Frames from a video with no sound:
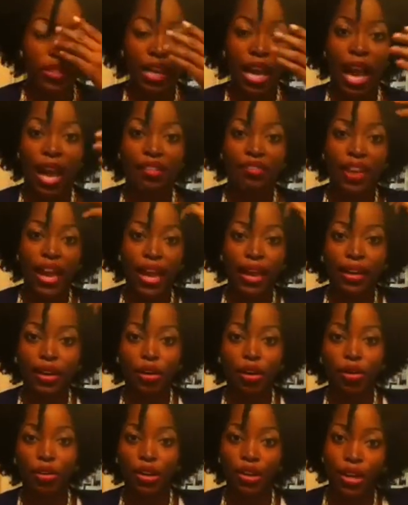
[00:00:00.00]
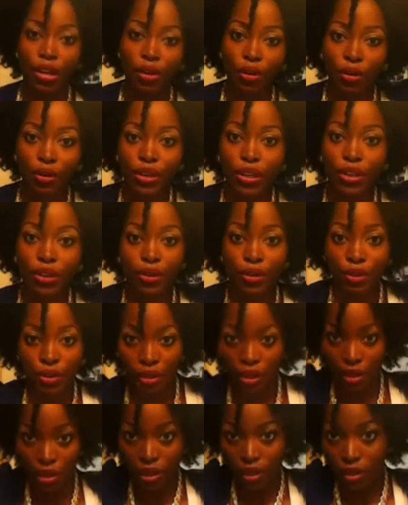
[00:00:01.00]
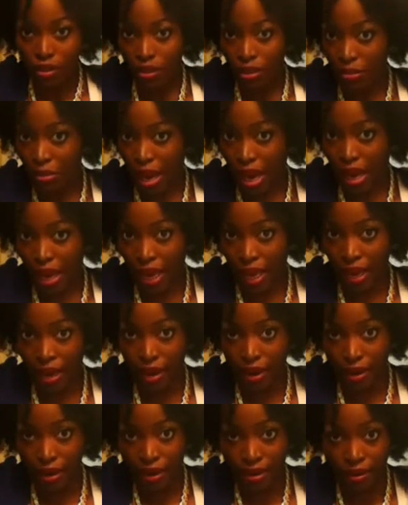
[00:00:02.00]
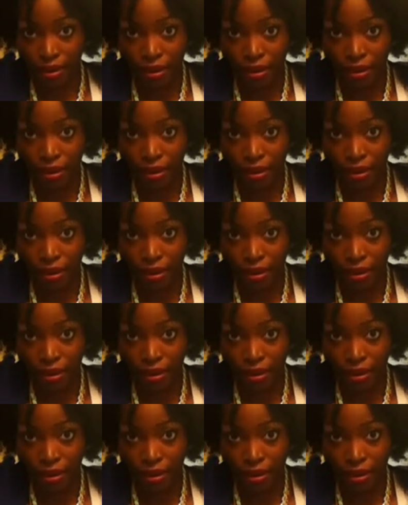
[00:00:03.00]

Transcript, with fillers: I've added coconut oil to my hair